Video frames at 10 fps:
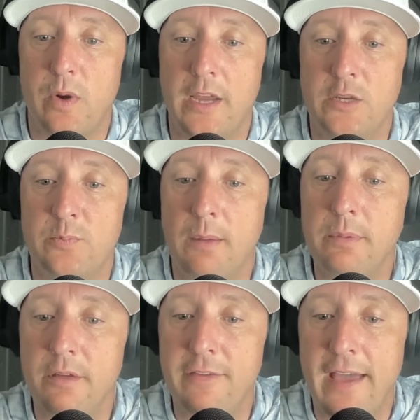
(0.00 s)
he's probably
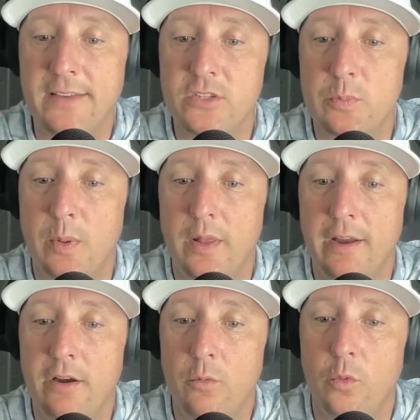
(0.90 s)
the fastest
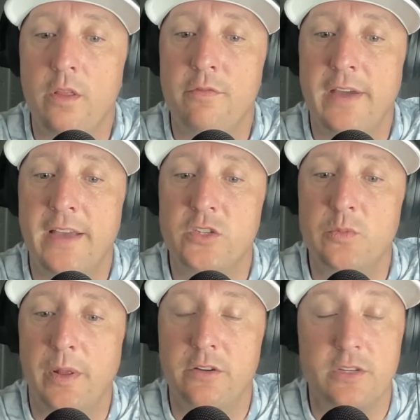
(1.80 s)
player, one of the fastest
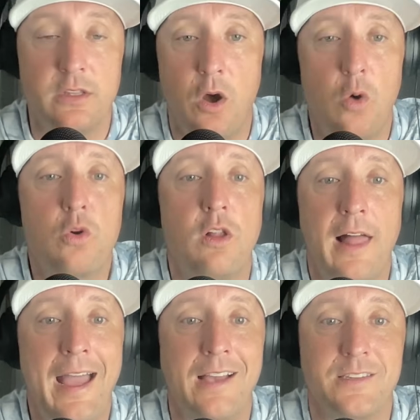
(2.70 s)
players in the whole
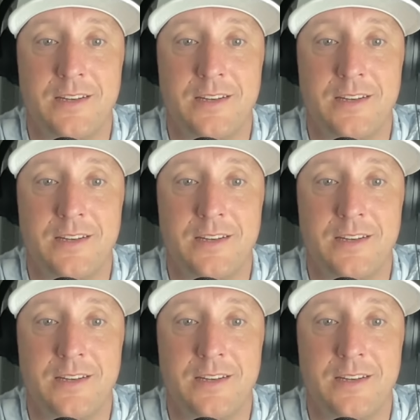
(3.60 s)
class.